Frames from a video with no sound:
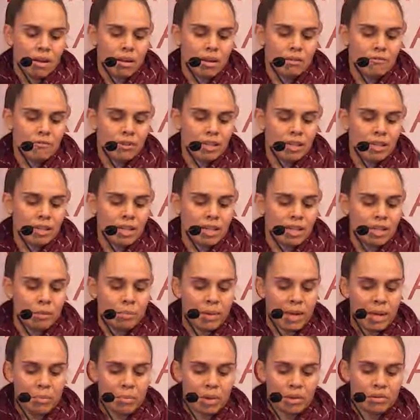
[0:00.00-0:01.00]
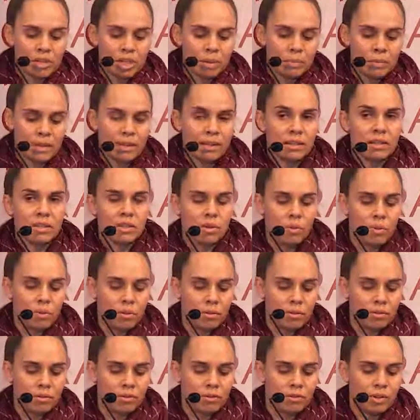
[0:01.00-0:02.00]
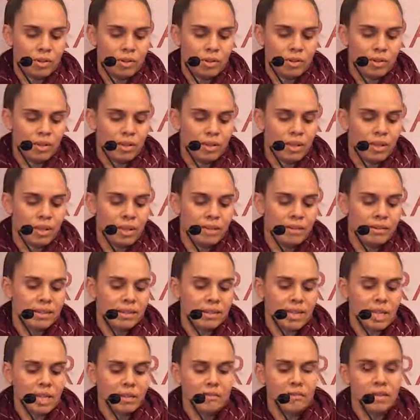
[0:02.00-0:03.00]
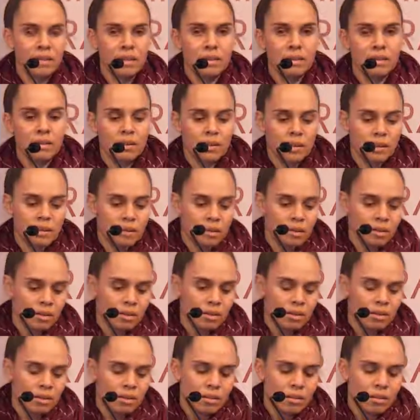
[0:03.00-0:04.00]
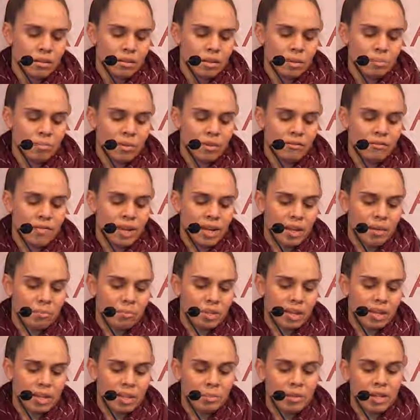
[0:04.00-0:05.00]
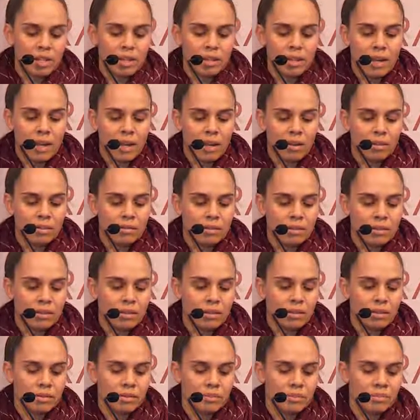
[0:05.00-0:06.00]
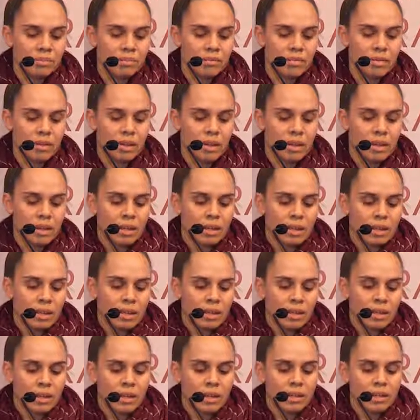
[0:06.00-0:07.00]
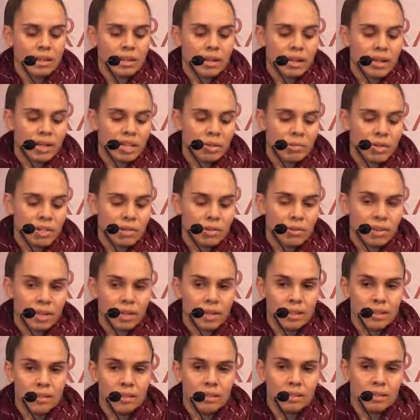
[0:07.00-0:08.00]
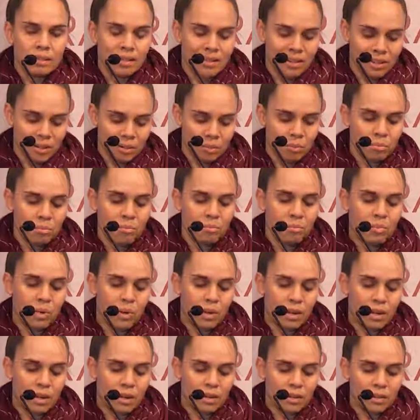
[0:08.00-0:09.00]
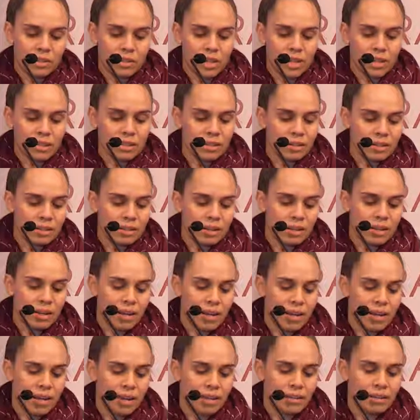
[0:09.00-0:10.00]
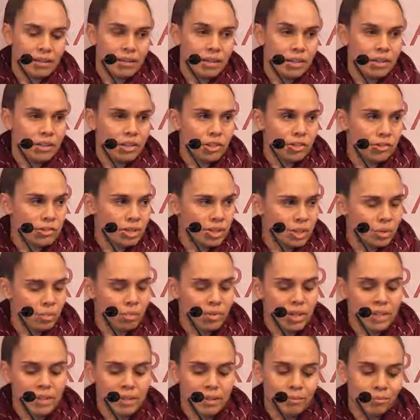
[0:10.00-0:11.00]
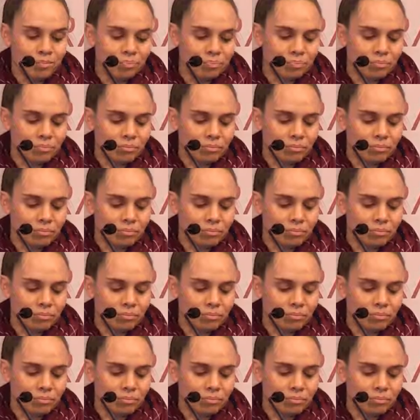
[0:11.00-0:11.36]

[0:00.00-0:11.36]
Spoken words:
I'd first like to pay my respects to all of you here this evening, my family, especially elders here today, special guest Moana Jackson and dignitaries present.